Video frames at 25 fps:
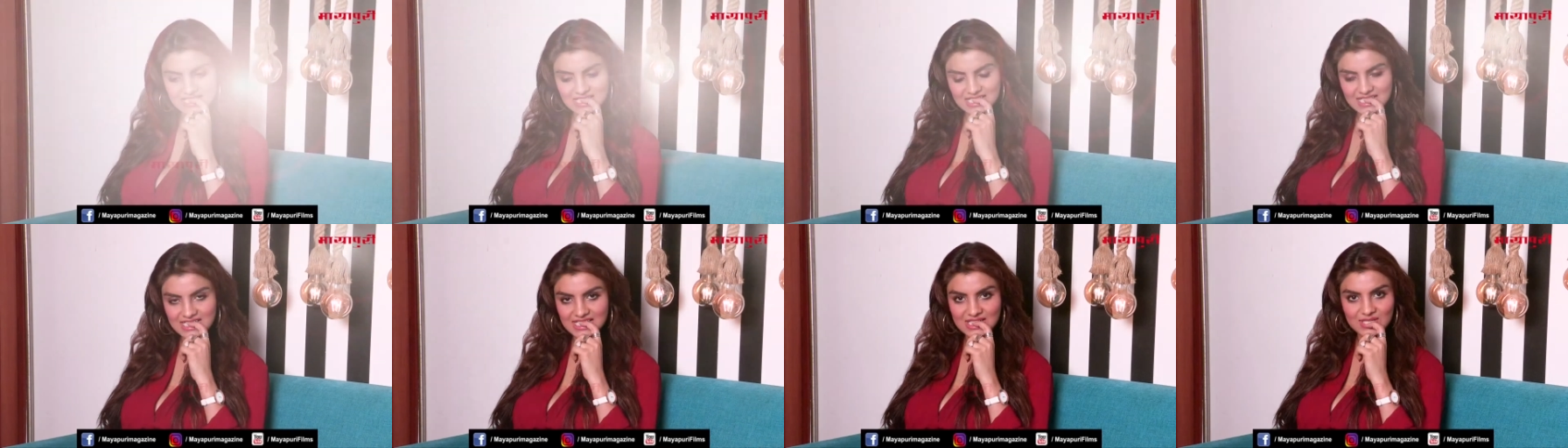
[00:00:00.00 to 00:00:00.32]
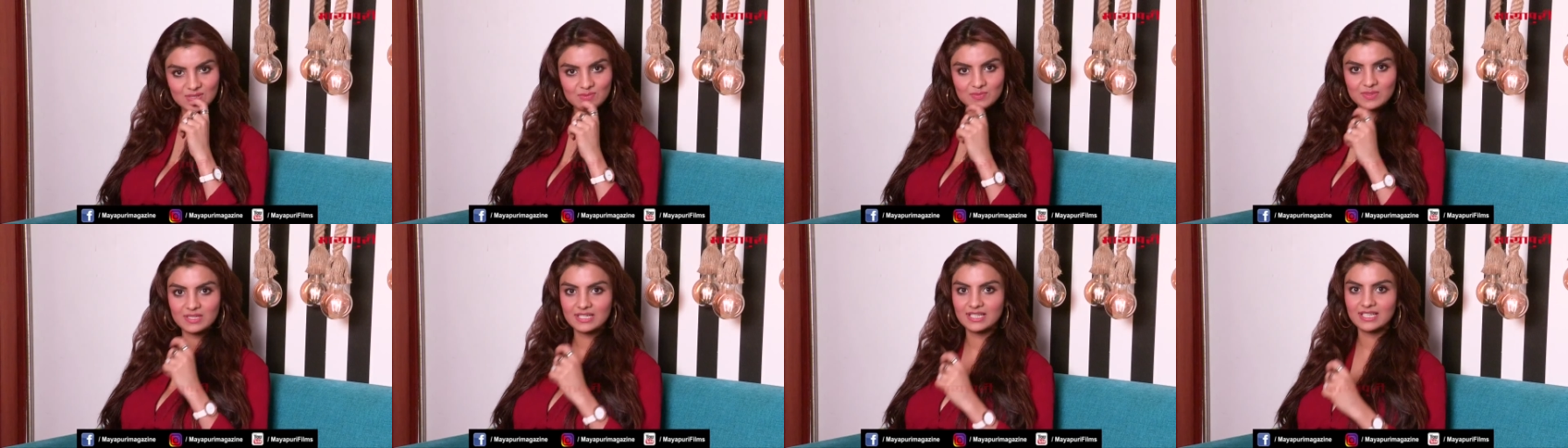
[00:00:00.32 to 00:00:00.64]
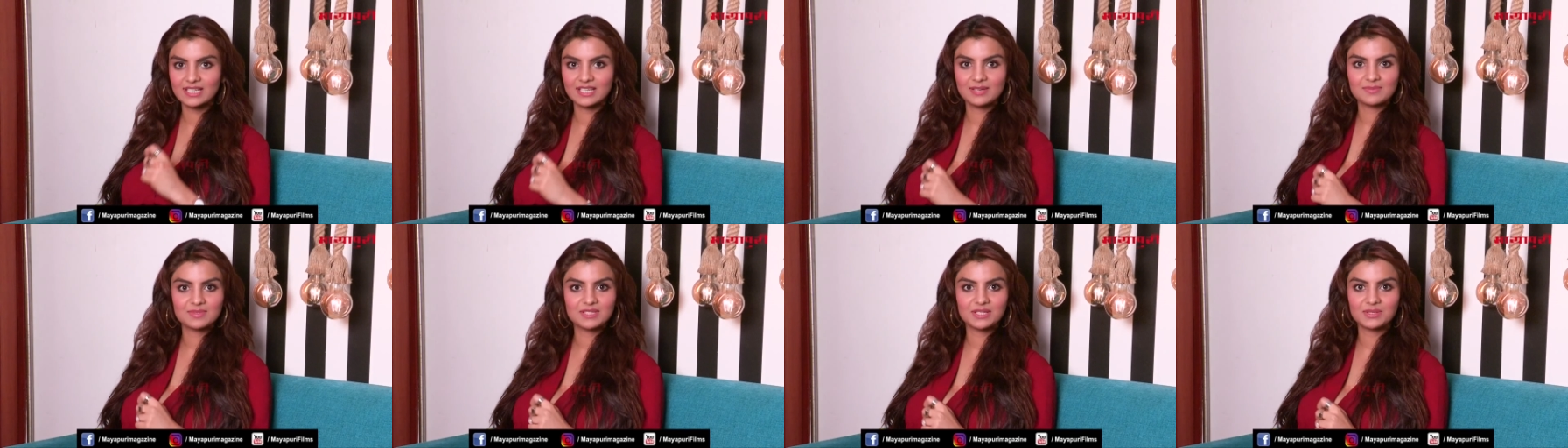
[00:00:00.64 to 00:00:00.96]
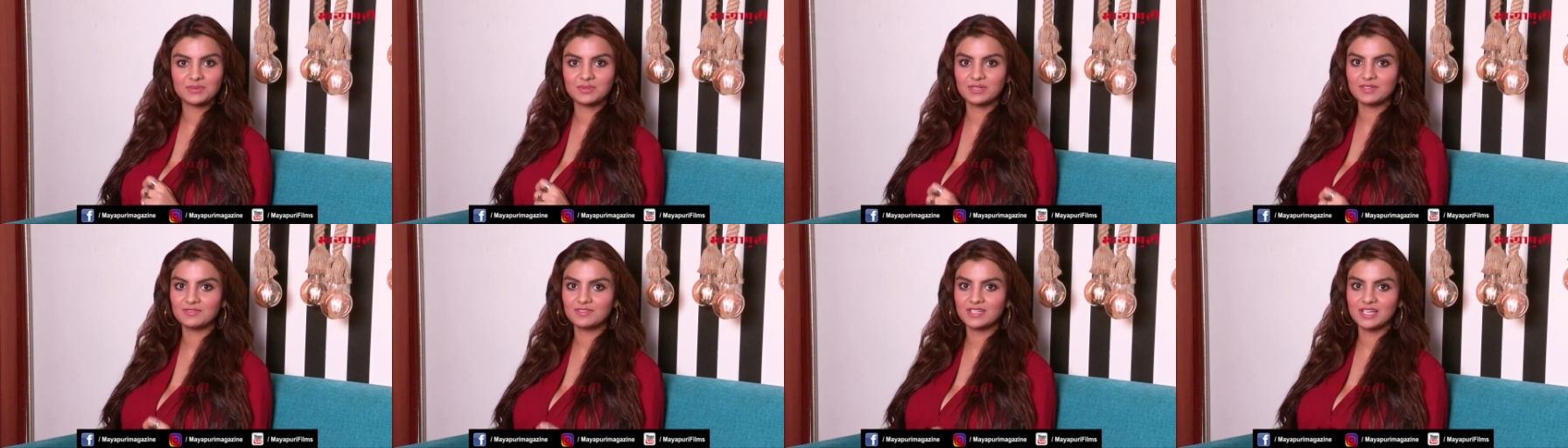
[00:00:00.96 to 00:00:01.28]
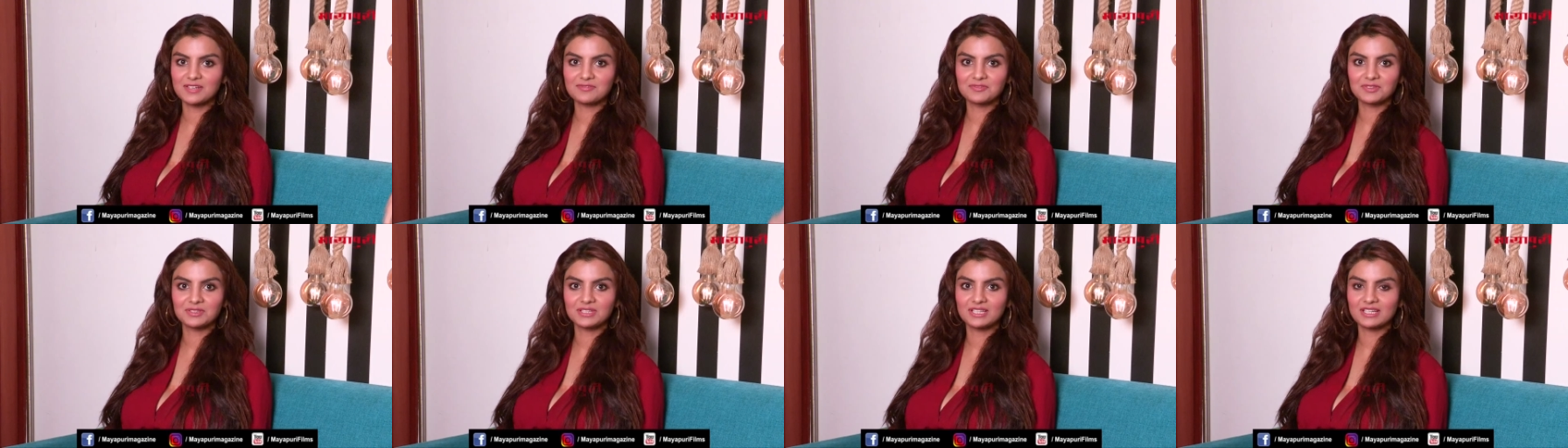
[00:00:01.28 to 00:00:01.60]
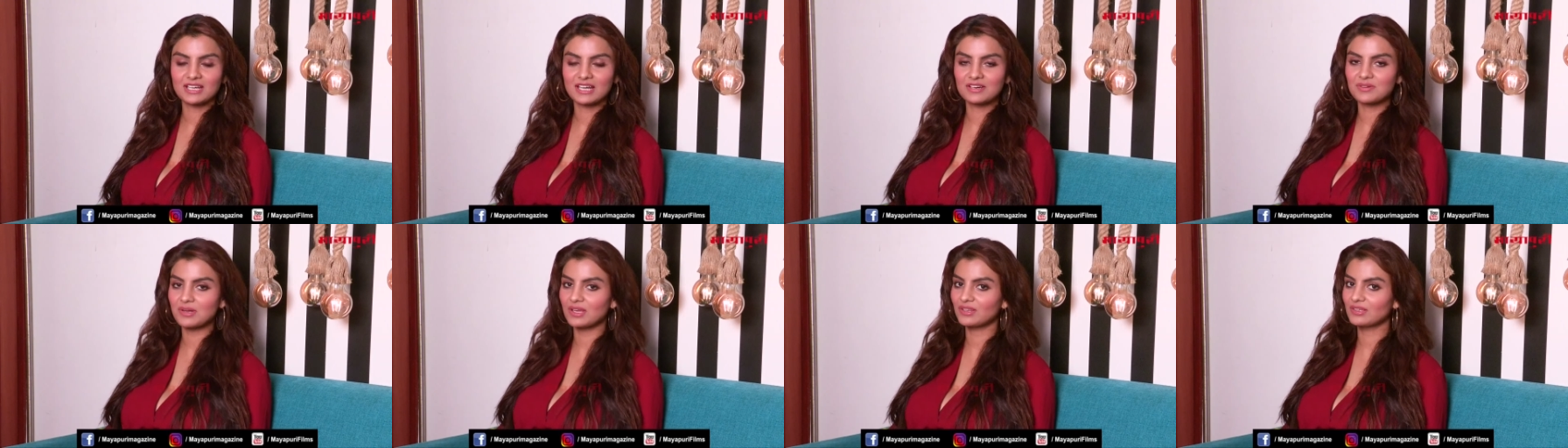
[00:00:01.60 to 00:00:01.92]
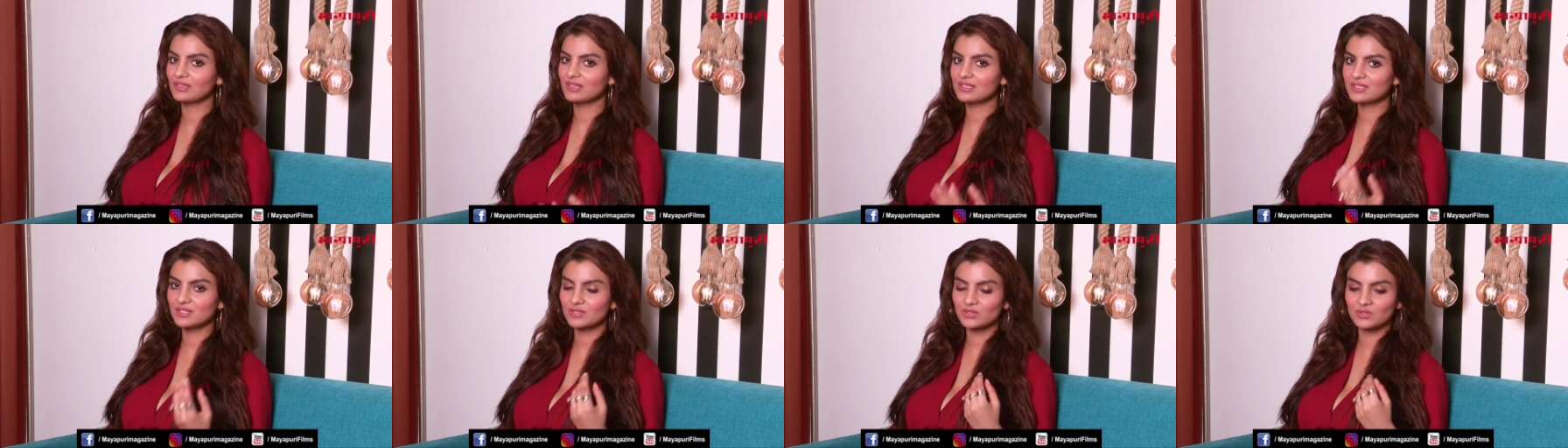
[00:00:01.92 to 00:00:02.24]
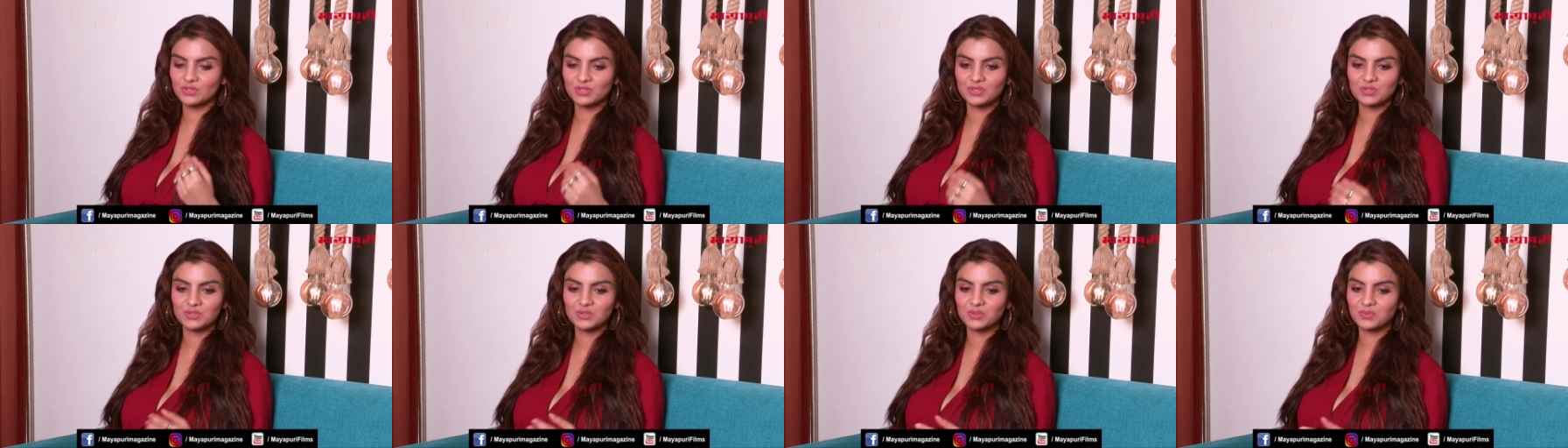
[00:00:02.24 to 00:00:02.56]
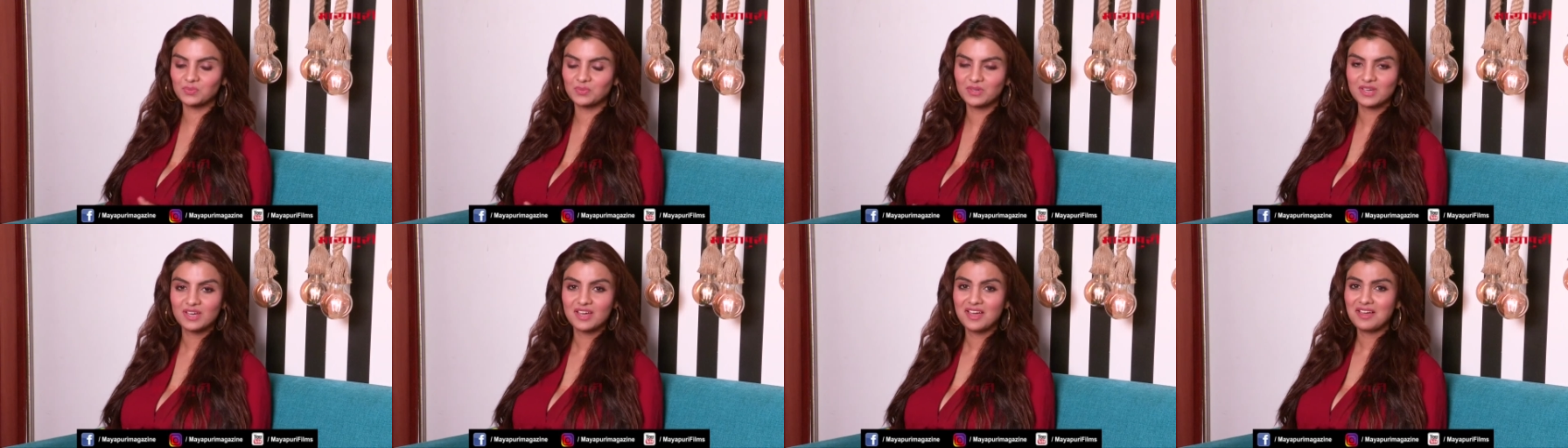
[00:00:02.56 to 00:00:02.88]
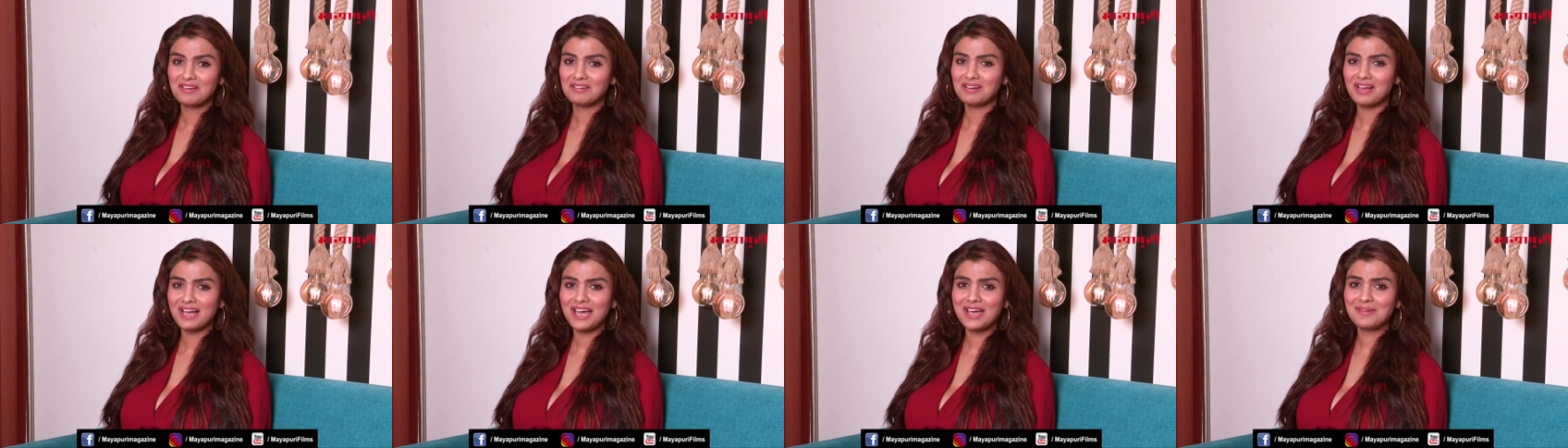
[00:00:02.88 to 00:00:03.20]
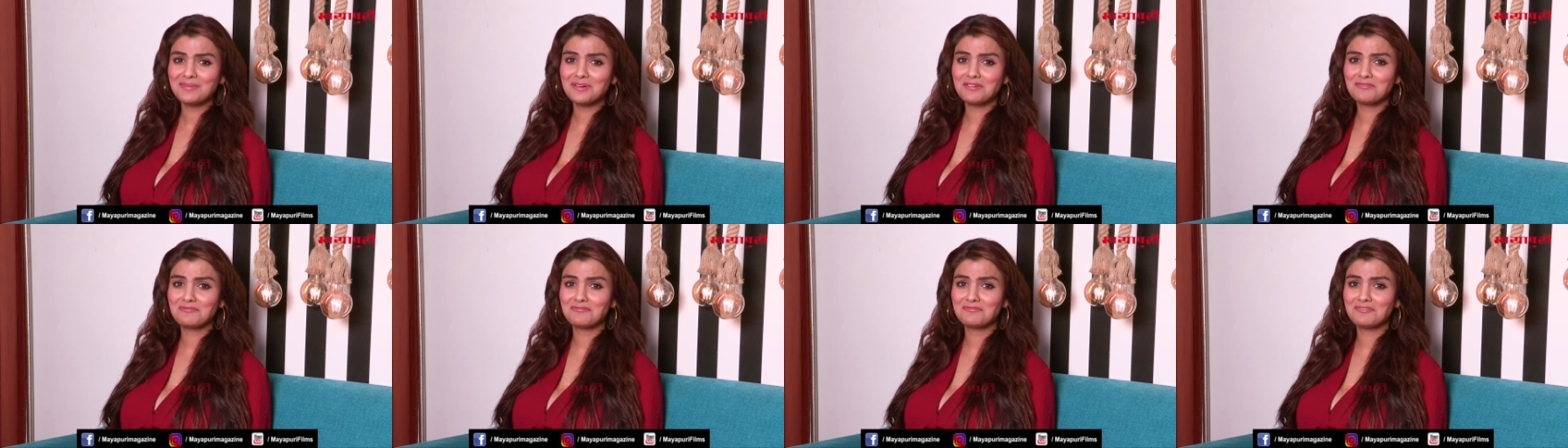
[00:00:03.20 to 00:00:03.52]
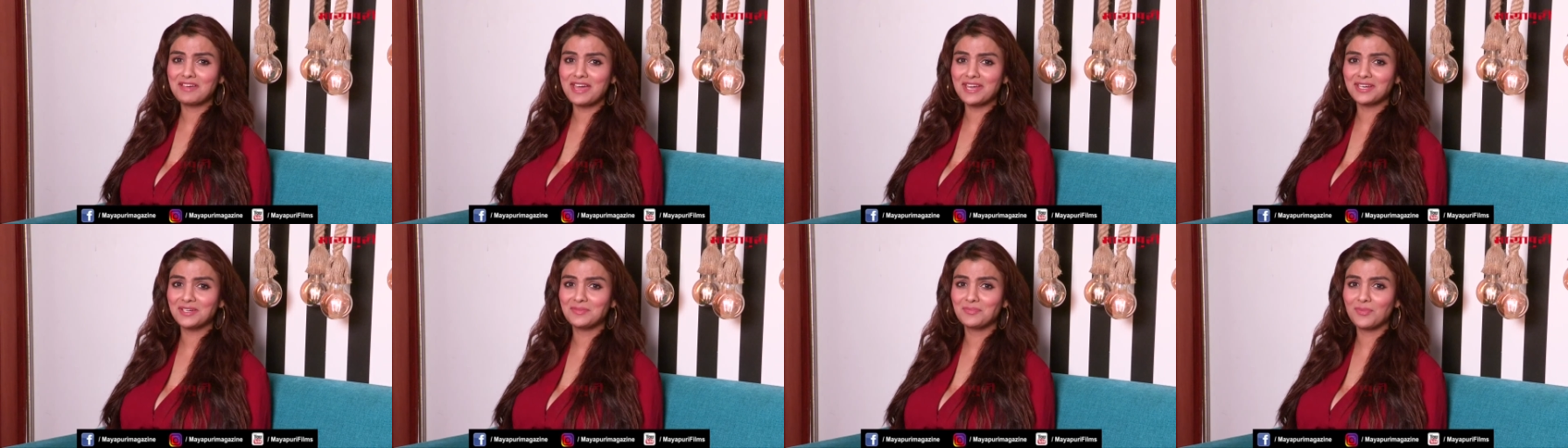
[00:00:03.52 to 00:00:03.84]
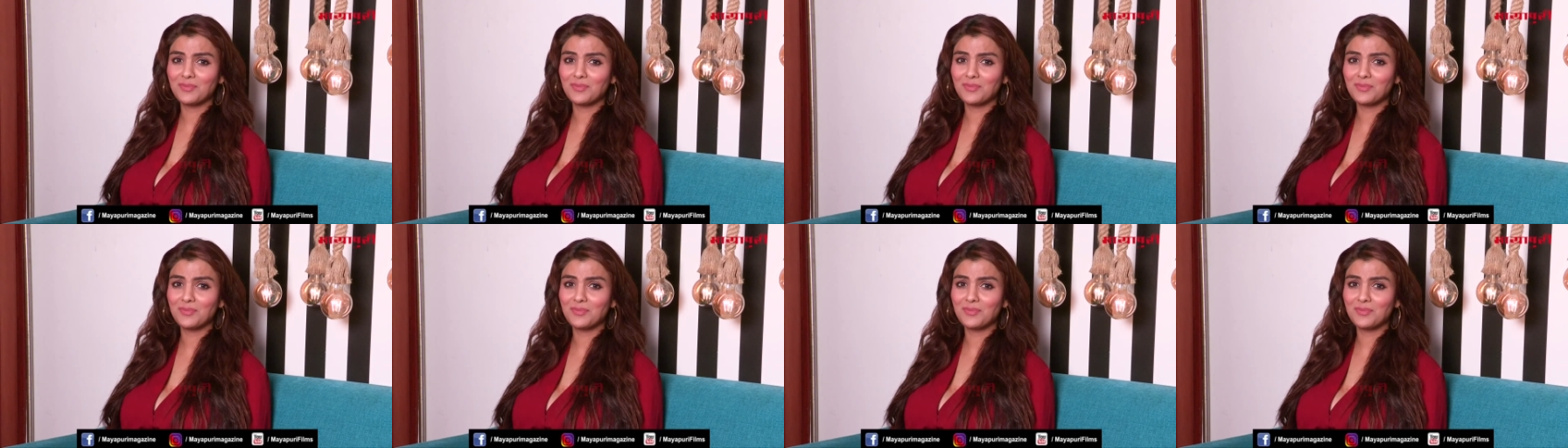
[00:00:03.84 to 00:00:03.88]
I don't play games. I don't have time for that. I'd rather listen to YouTube. I'm a very